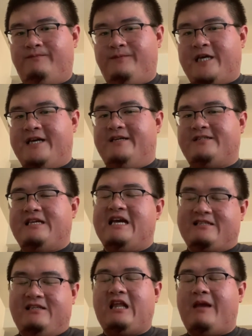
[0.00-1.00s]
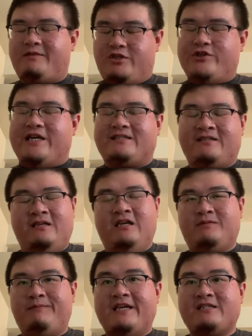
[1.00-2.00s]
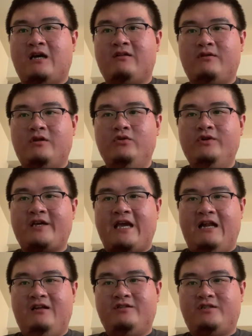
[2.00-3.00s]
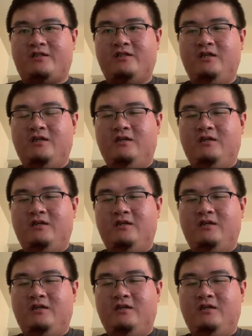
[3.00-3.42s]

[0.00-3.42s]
because, as the name suggests, it's based on the lunar calendar.